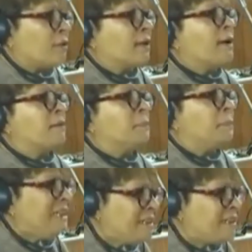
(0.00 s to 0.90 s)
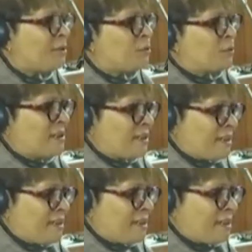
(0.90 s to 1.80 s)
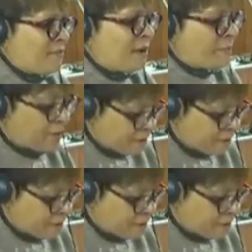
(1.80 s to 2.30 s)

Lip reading: our ability to assist these farmers.